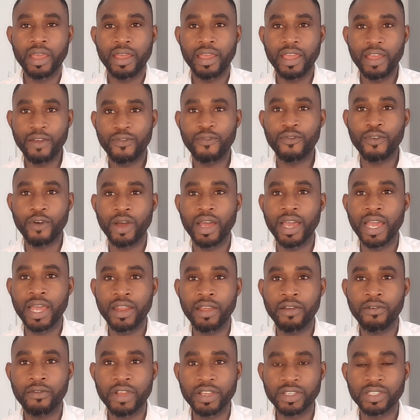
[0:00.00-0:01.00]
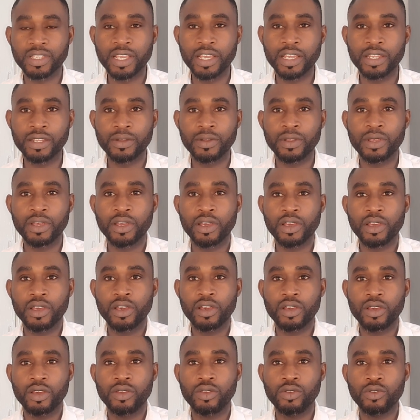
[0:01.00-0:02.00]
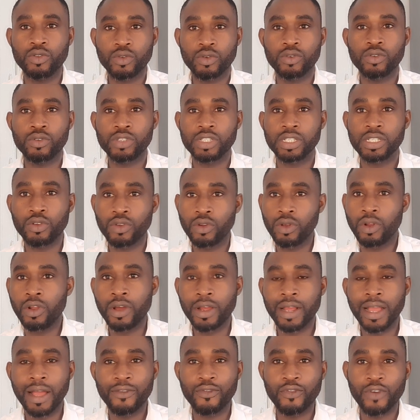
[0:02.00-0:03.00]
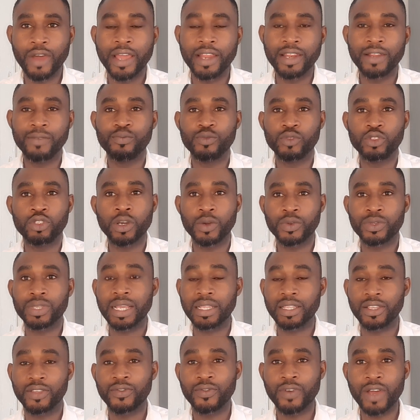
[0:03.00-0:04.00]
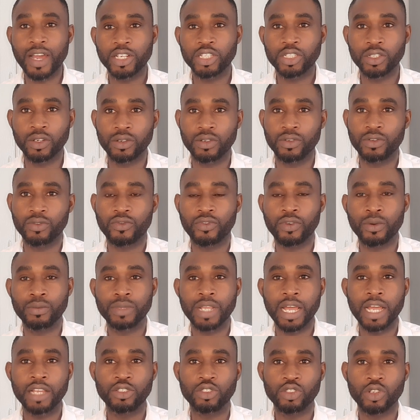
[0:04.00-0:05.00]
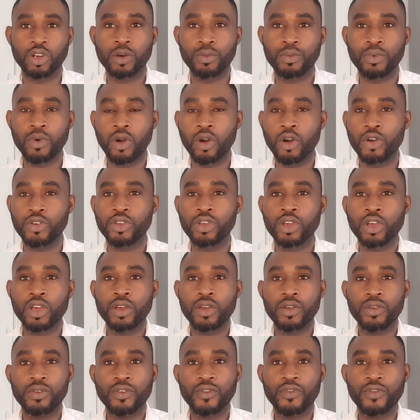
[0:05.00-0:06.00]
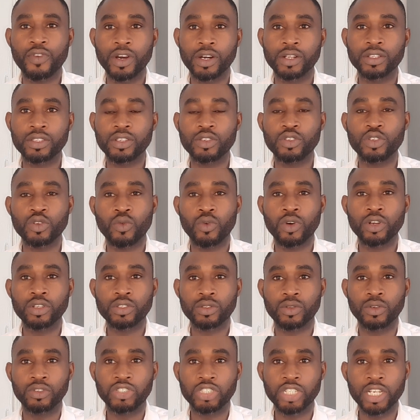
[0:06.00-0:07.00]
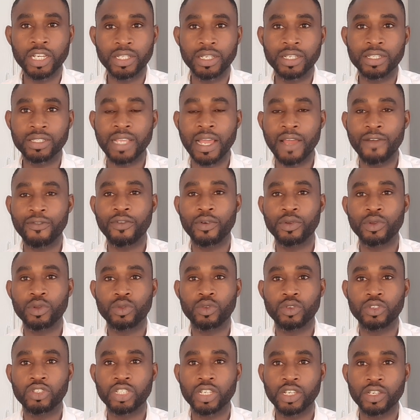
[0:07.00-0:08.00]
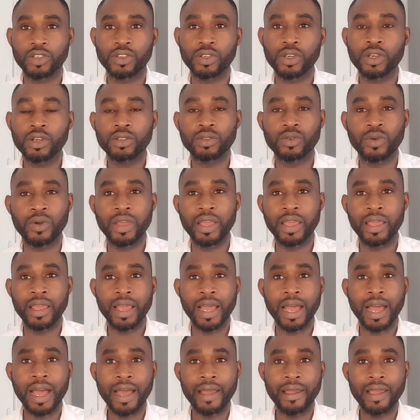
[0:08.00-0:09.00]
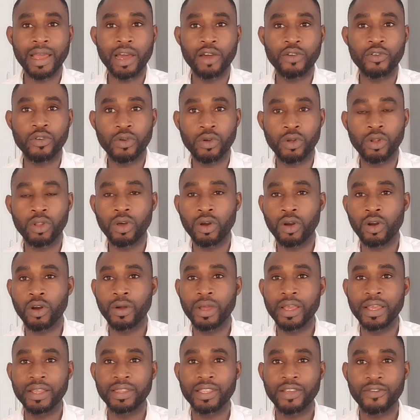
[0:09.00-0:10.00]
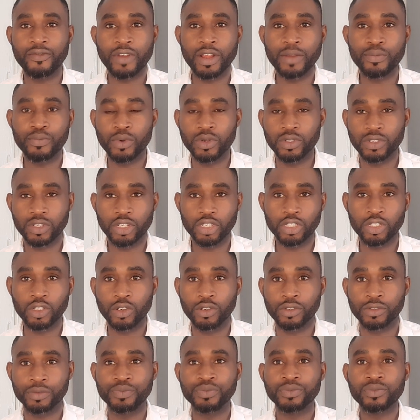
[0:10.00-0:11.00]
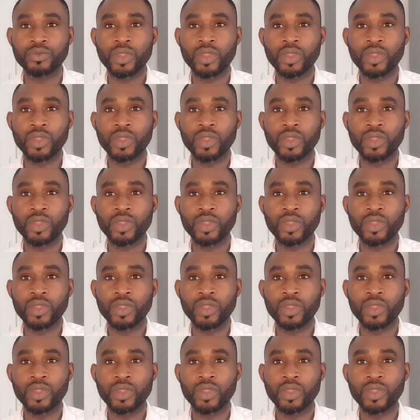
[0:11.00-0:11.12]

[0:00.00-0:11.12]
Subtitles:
If for any reason you no longer find job satisfaction from that job, or you felt you want to change, it's time for you to change to a higher role or a different position,